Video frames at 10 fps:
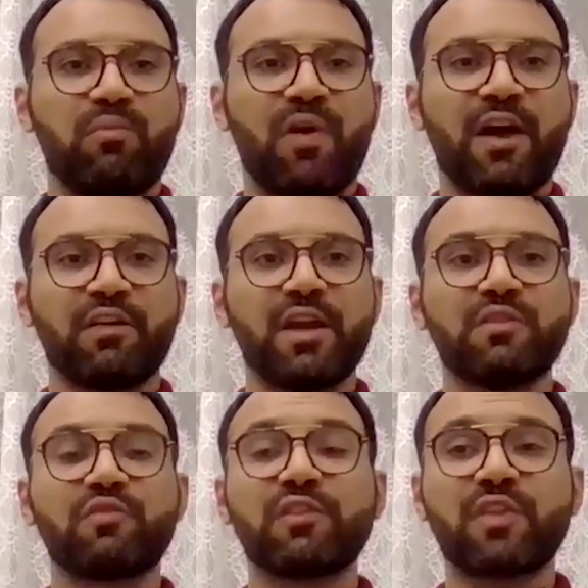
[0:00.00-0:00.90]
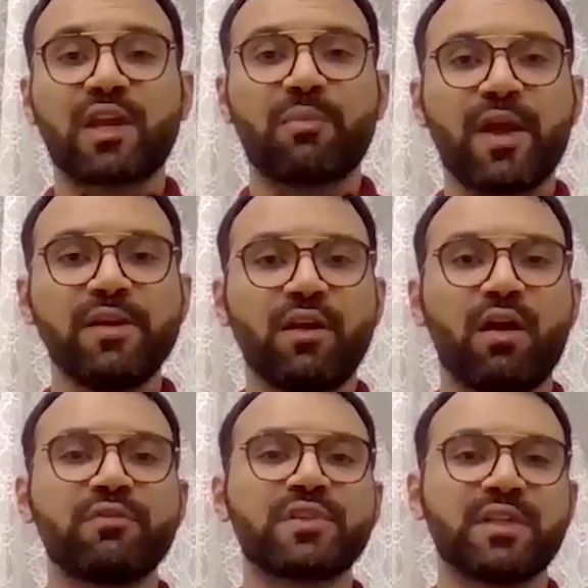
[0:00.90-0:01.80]
Bahrain Fintech Bay,
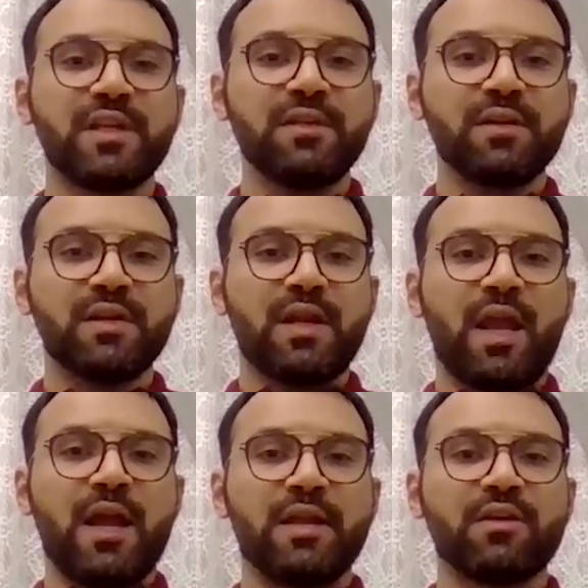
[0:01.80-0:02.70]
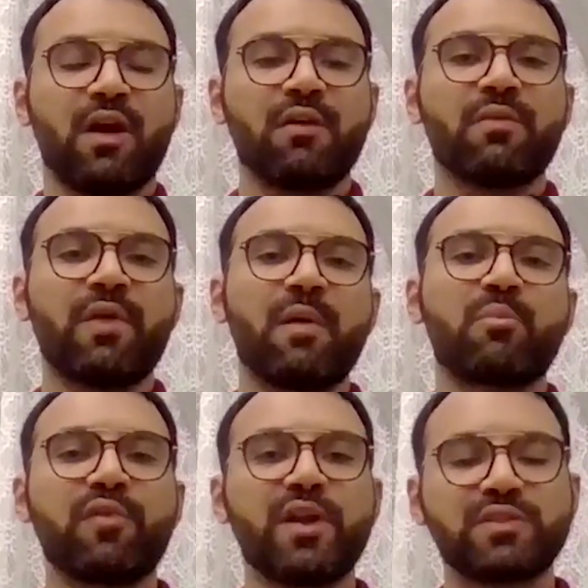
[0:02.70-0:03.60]
obviously, and
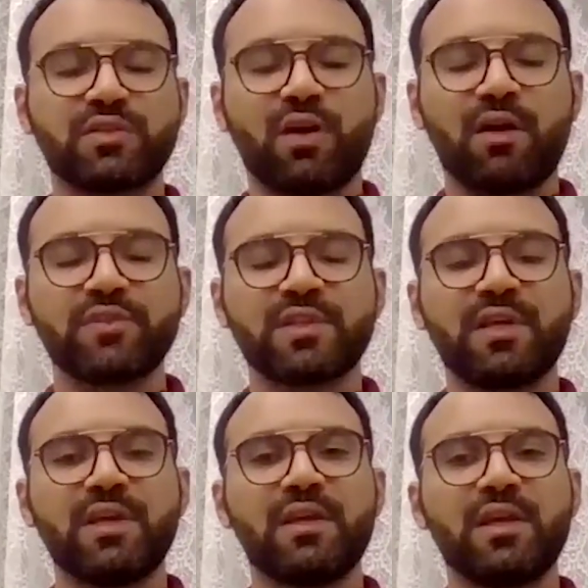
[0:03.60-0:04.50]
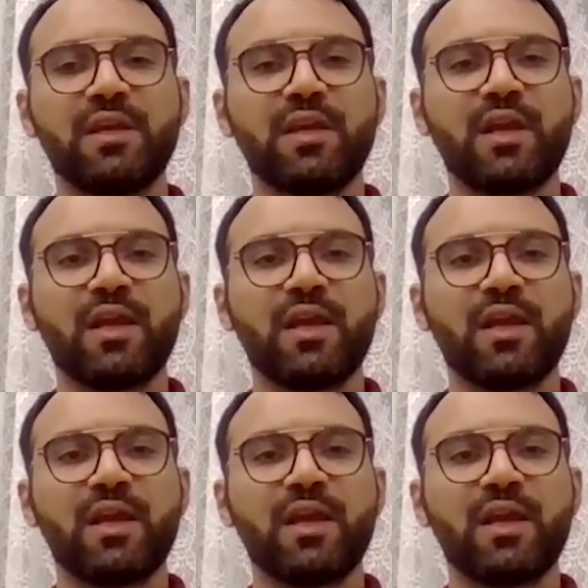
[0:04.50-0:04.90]
that bridged, obviously,